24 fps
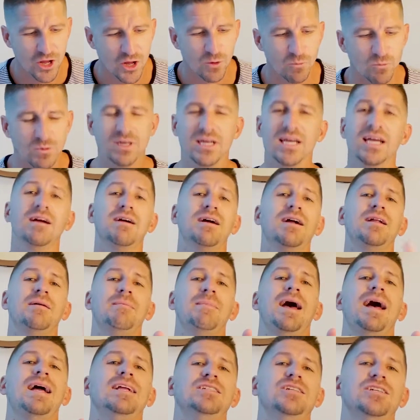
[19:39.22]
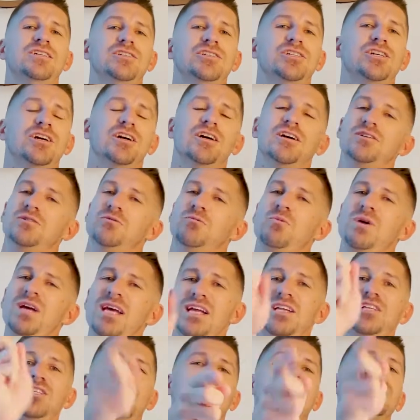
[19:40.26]
Well, here at Imagine Church,
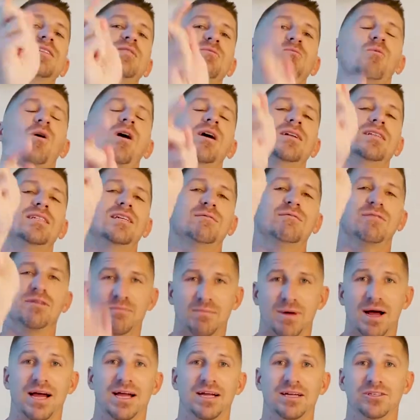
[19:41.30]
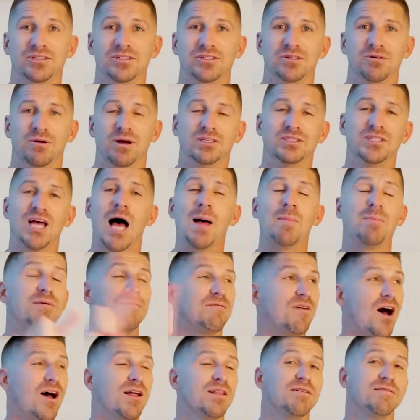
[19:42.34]
we just want to remind you, on top of
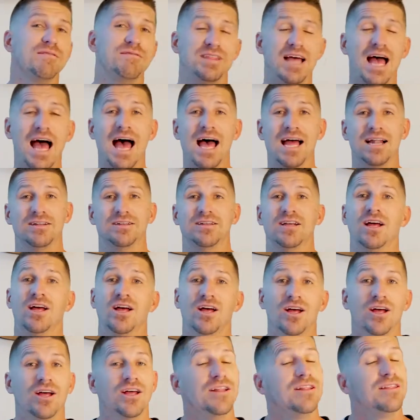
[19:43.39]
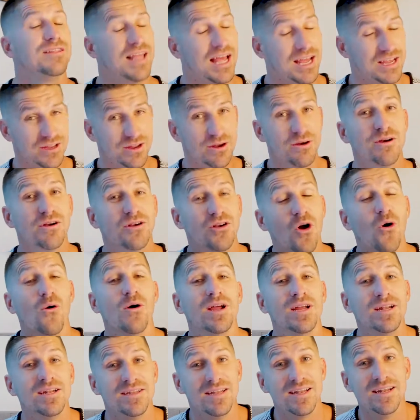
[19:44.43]
all of that, that you're
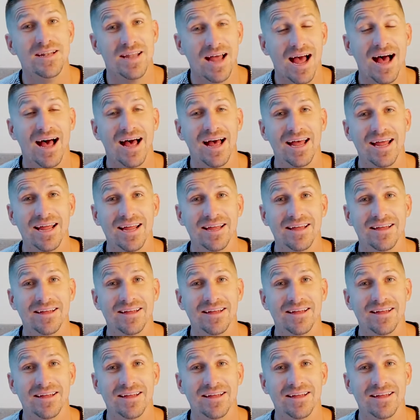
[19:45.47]
going to die.